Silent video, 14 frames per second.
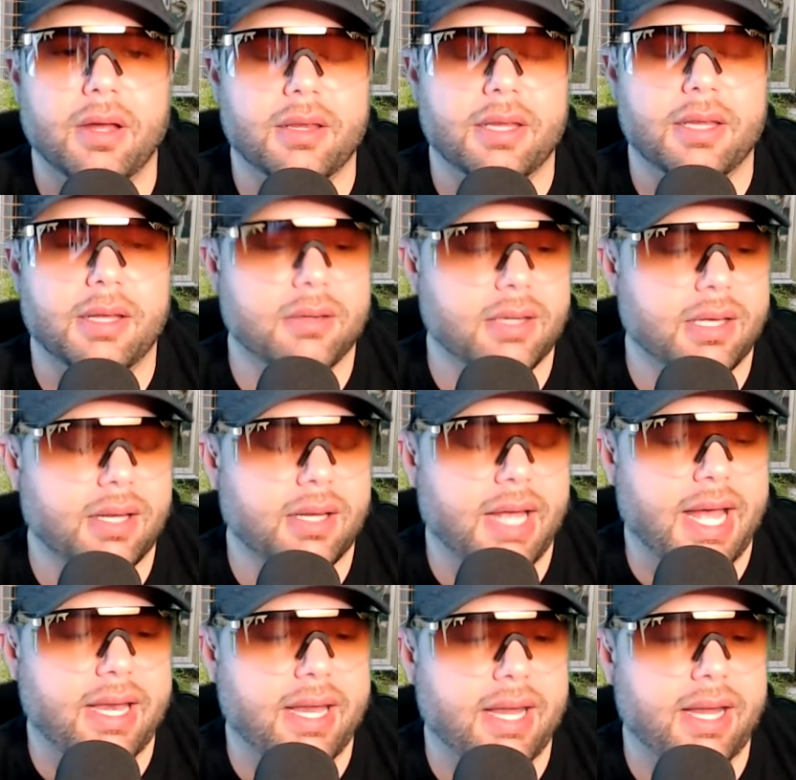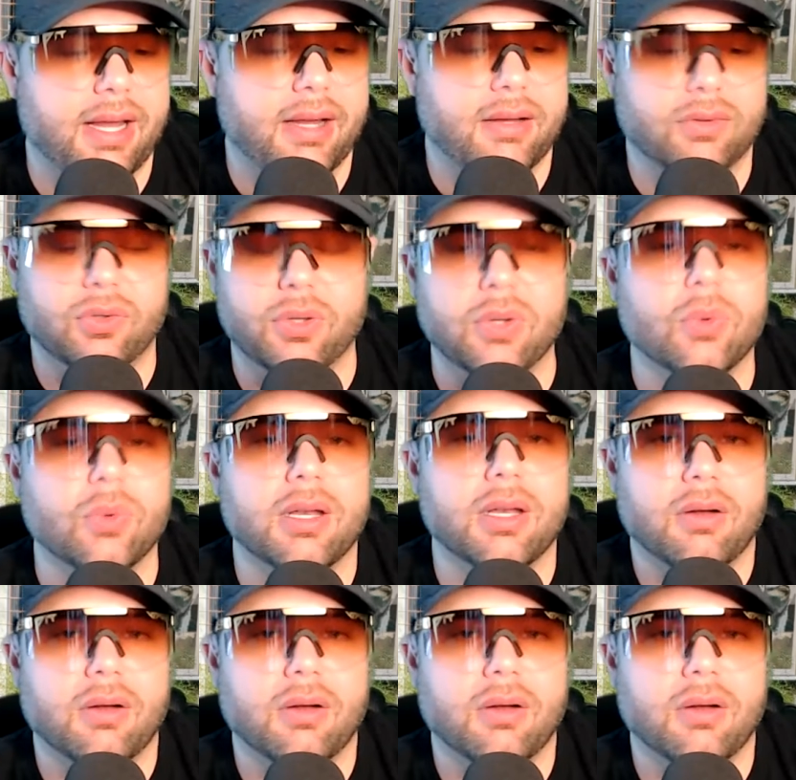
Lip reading: They had so you can,